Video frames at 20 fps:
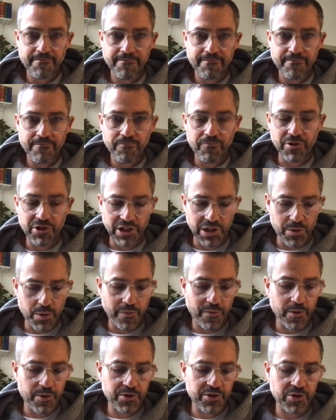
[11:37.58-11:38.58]
which he
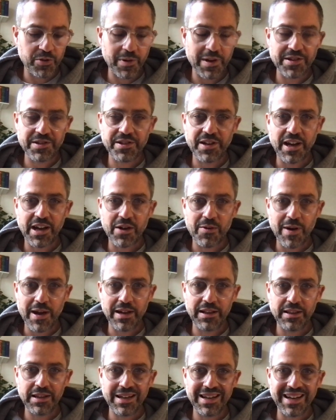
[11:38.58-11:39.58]
refers to as
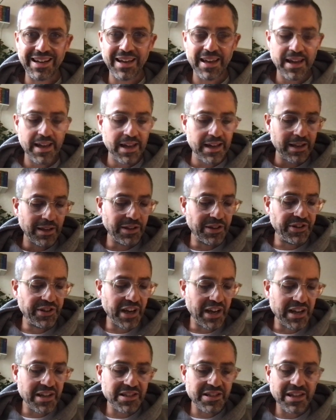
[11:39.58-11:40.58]
psychoanalytic,
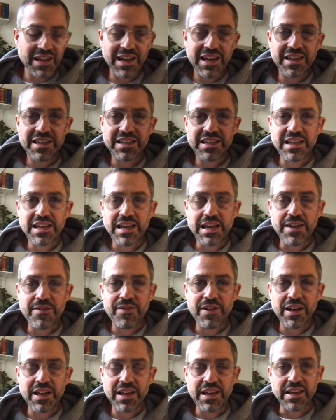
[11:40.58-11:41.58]
does it
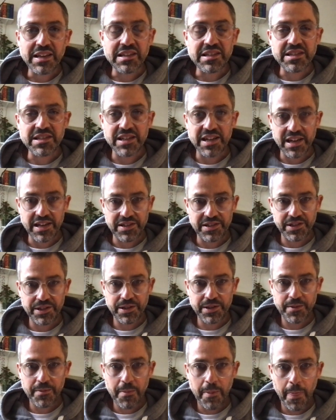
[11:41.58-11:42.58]
even exist?
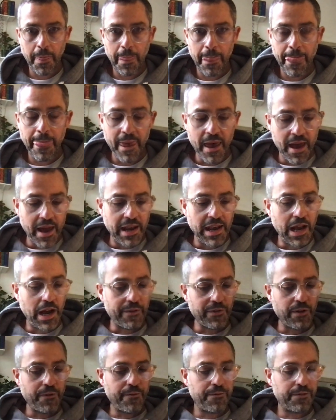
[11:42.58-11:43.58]
Now, if
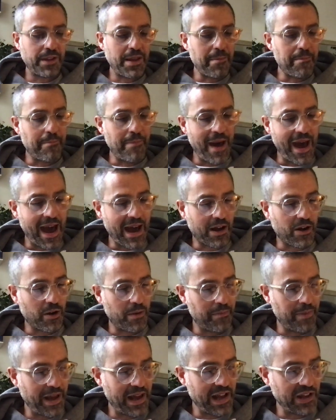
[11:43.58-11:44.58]
you flip back on
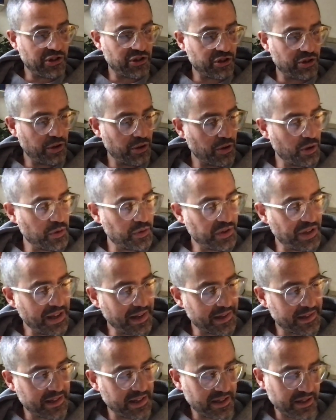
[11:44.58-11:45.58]
page two, you see
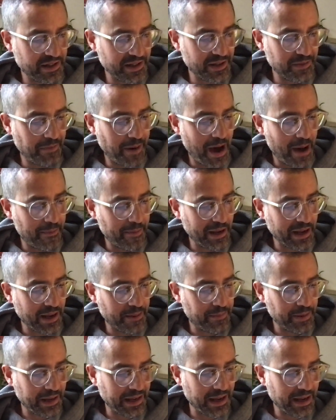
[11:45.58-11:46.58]
existence popping up
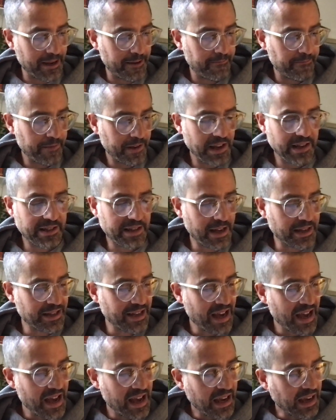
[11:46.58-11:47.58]
again. He says,
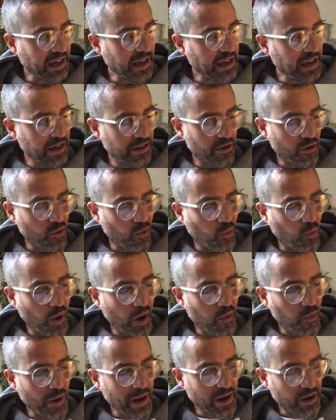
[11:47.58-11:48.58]
either what
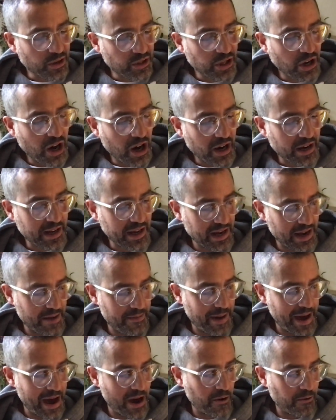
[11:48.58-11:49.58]
we are talking
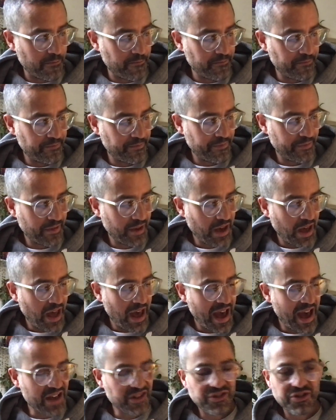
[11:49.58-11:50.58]
about
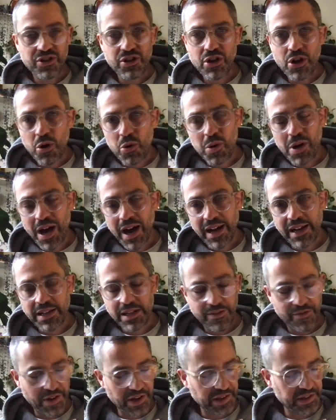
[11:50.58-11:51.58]
has no kind
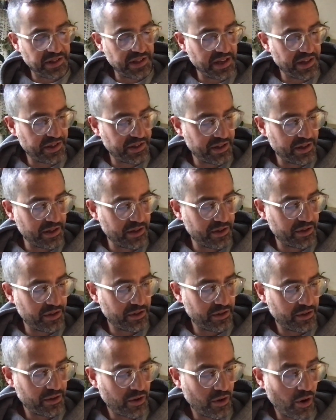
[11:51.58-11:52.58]
of existence,
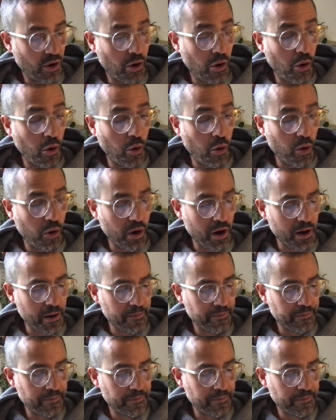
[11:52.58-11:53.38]
or